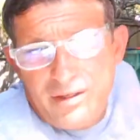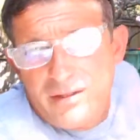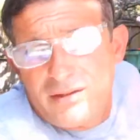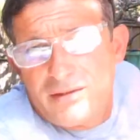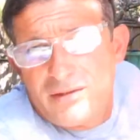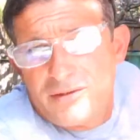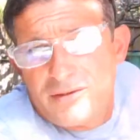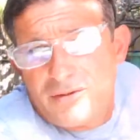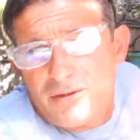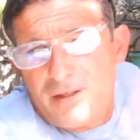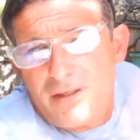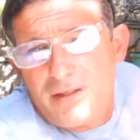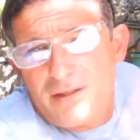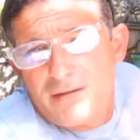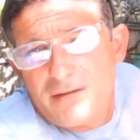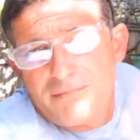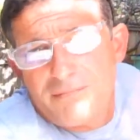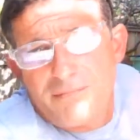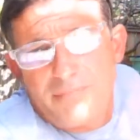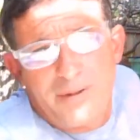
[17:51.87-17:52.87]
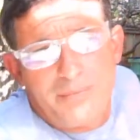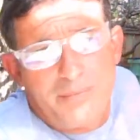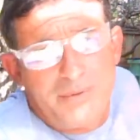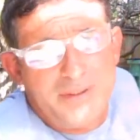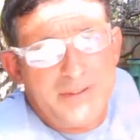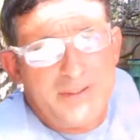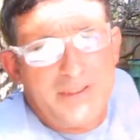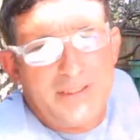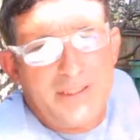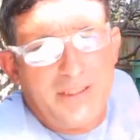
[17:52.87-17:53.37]
it to try to be able
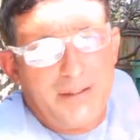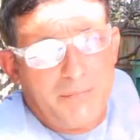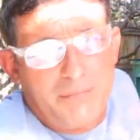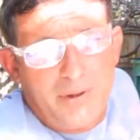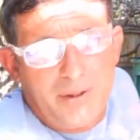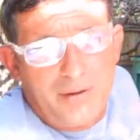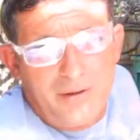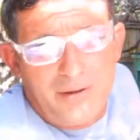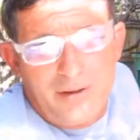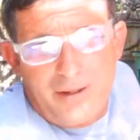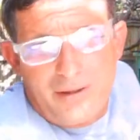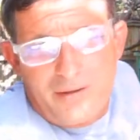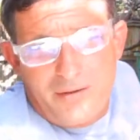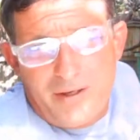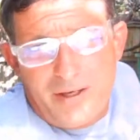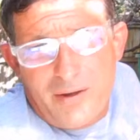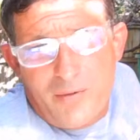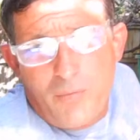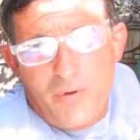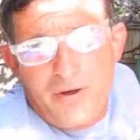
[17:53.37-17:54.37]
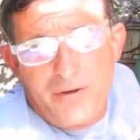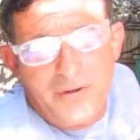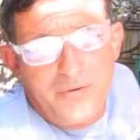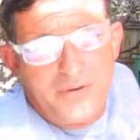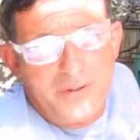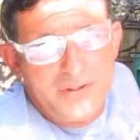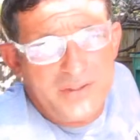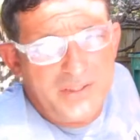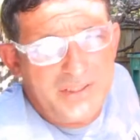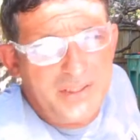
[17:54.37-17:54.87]
to see it better. I don't know how well you
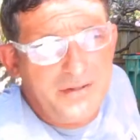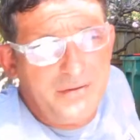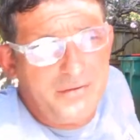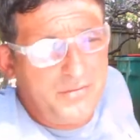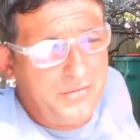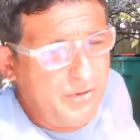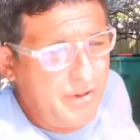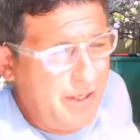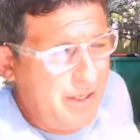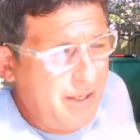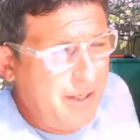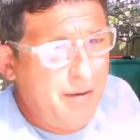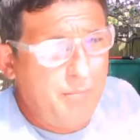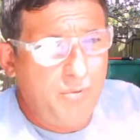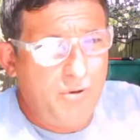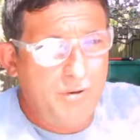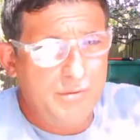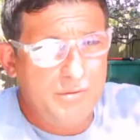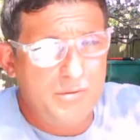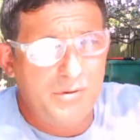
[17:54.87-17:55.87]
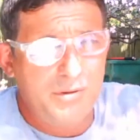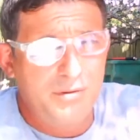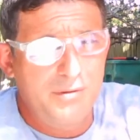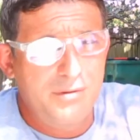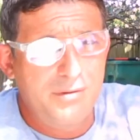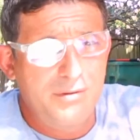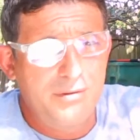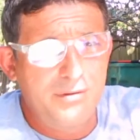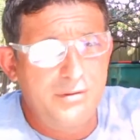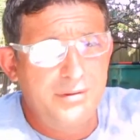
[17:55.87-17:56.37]
can see it through the camera. I'll try.
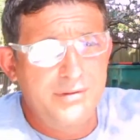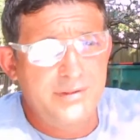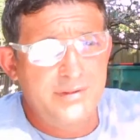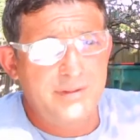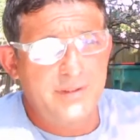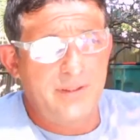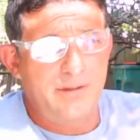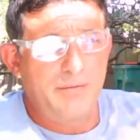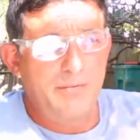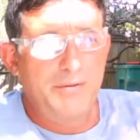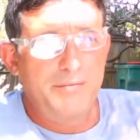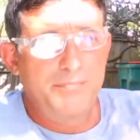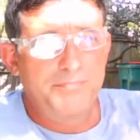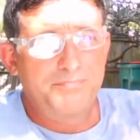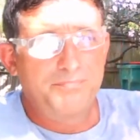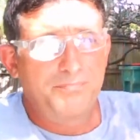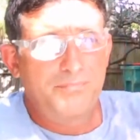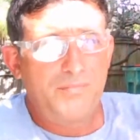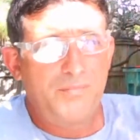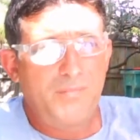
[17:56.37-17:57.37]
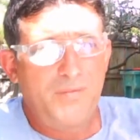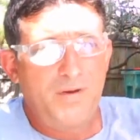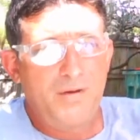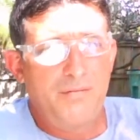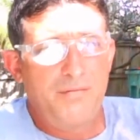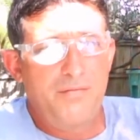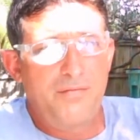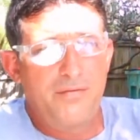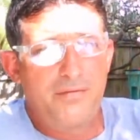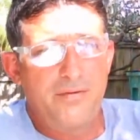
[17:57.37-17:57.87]
This is the other way.
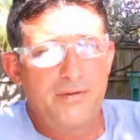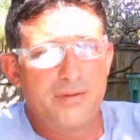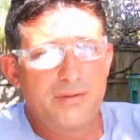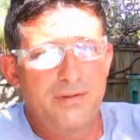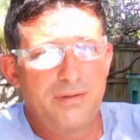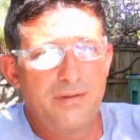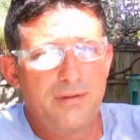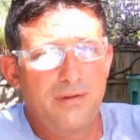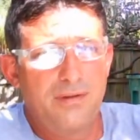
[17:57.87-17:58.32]
Focus.